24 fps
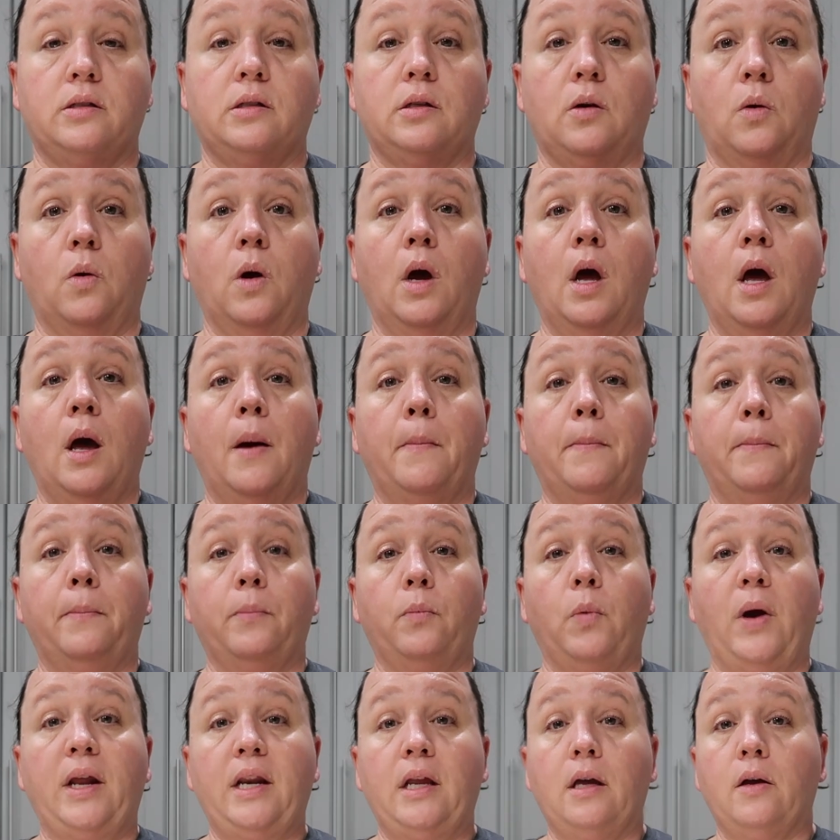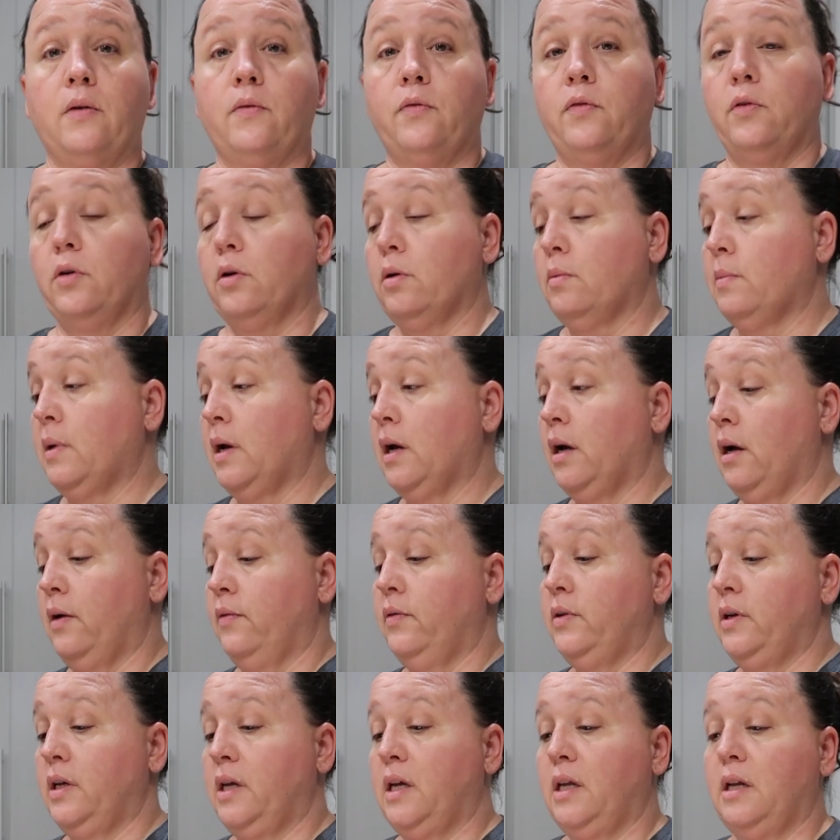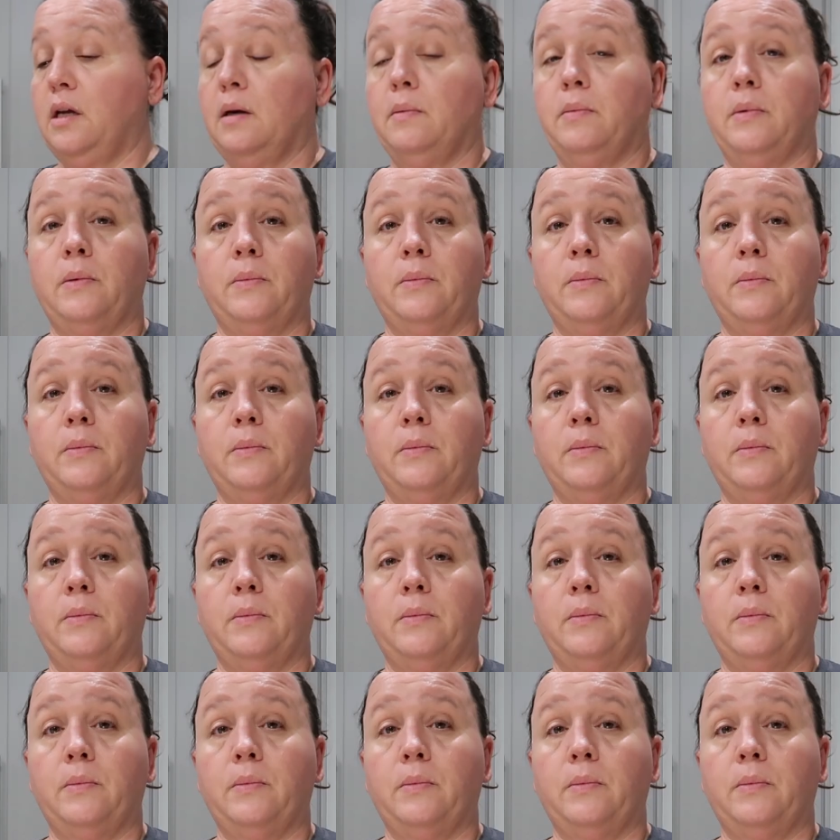So waiting for my oven to heat up,